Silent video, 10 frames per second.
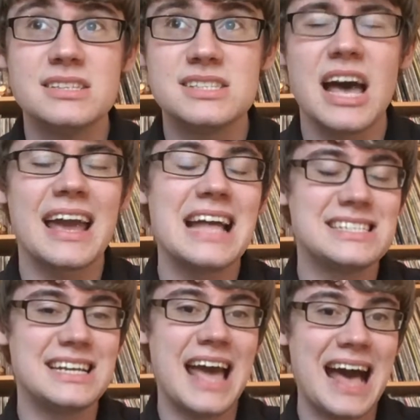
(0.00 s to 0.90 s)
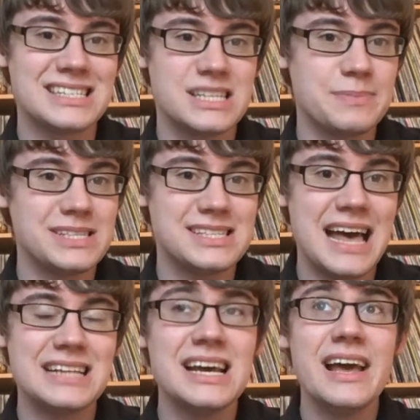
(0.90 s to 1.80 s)
to get in, it has to be
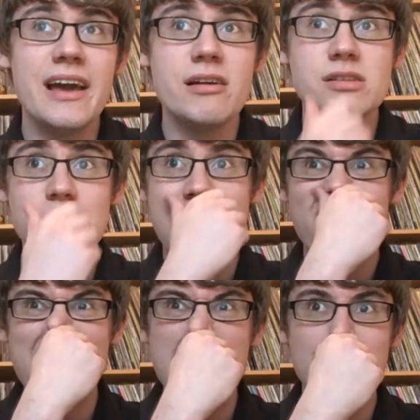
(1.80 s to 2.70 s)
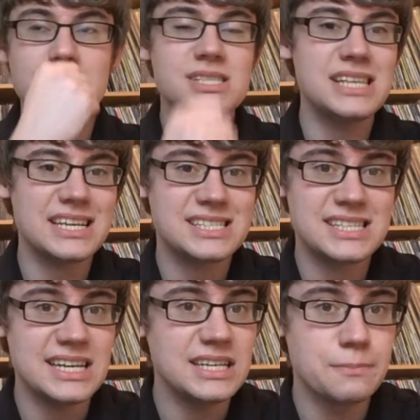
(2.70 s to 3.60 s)
said, it was about
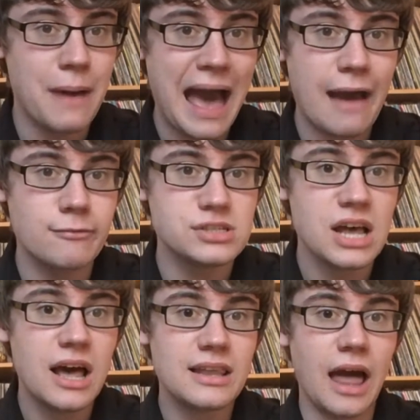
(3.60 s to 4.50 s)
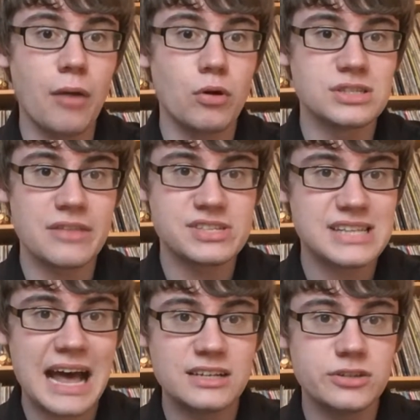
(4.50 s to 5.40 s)
£16, was the
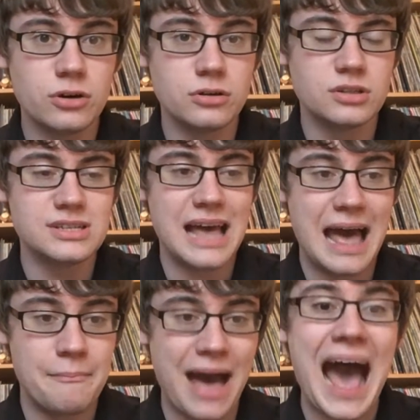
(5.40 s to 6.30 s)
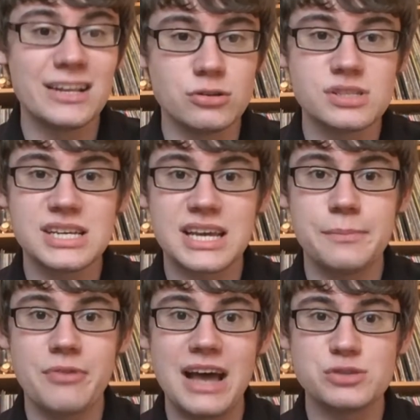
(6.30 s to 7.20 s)
standard adult
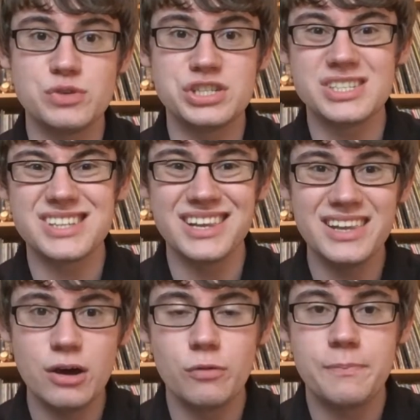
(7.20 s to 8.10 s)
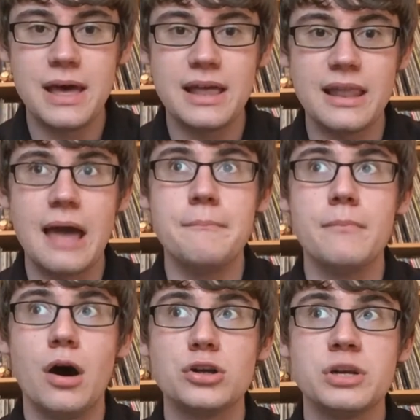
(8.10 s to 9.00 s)
ticket price, which is a little bit
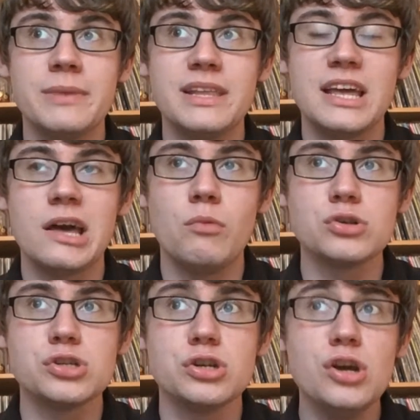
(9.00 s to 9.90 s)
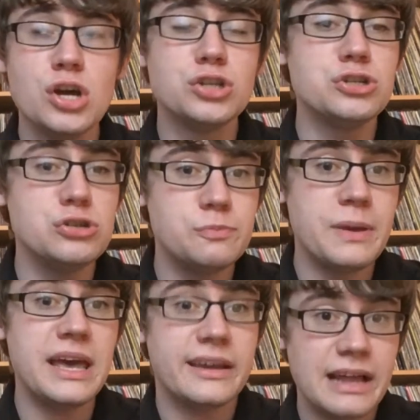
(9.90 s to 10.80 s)
much. I mean, it wasn't too
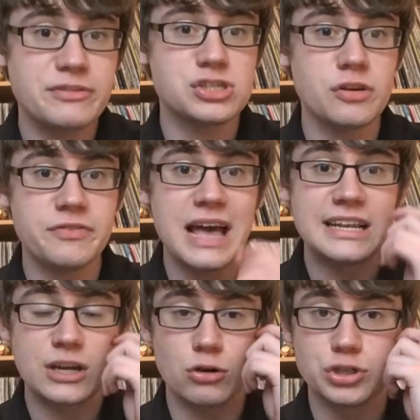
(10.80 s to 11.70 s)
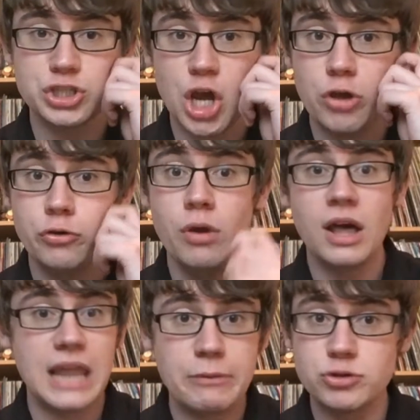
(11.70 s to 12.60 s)
big. The stuff they had on show
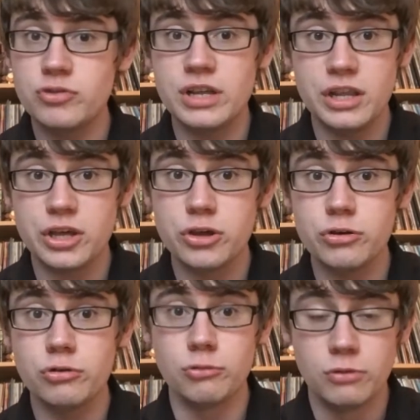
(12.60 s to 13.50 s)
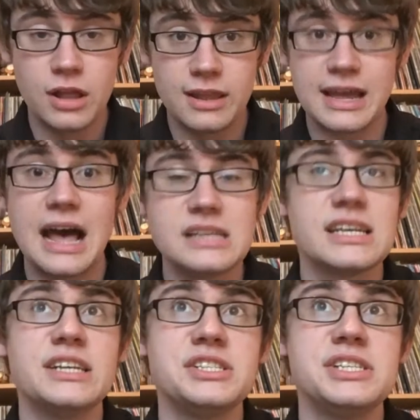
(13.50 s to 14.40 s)
was really cool. The guys
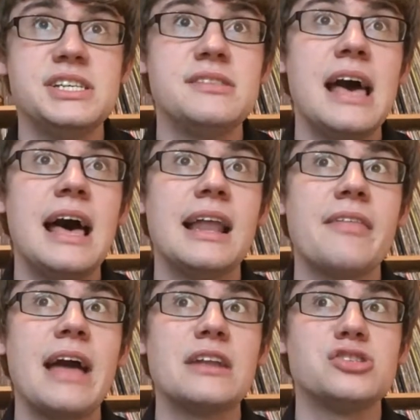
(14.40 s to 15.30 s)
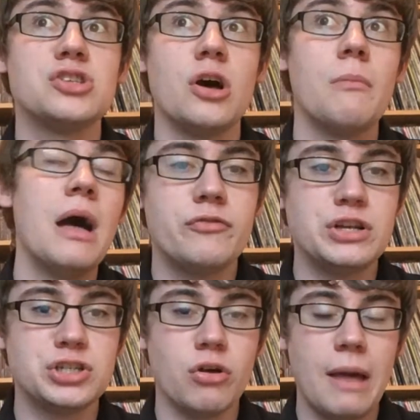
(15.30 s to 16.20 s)
you'd seen there, they had some
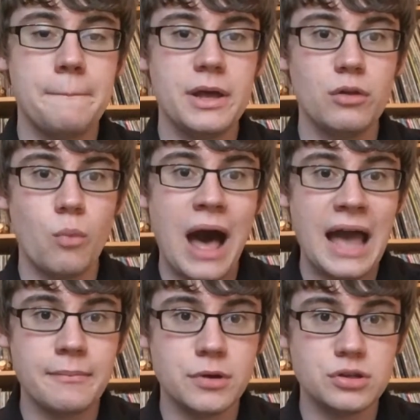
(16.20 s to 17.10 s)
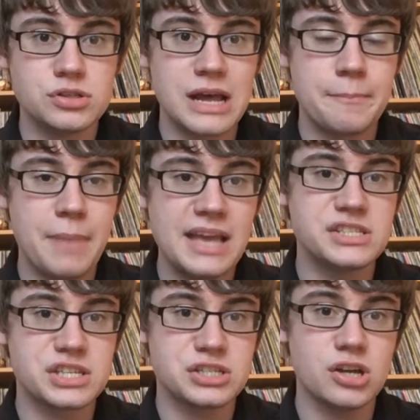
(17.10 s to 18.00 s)
original Bill Wyman's
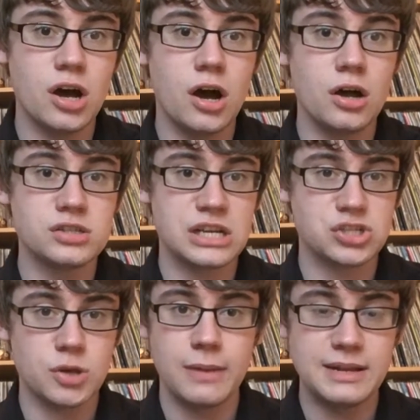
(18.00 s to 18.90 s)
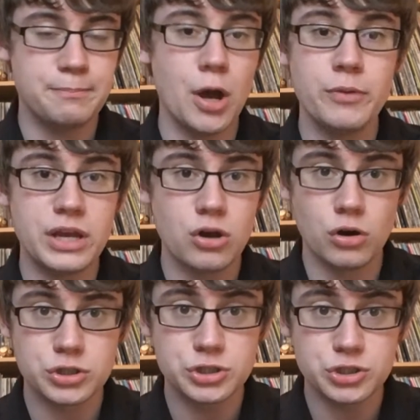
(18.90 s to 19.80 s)
bass guitars, some Bowie
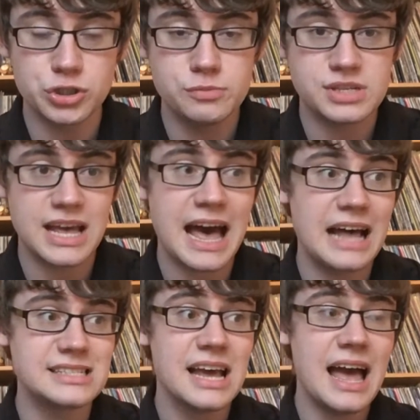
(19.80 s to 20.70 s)
costumes they had,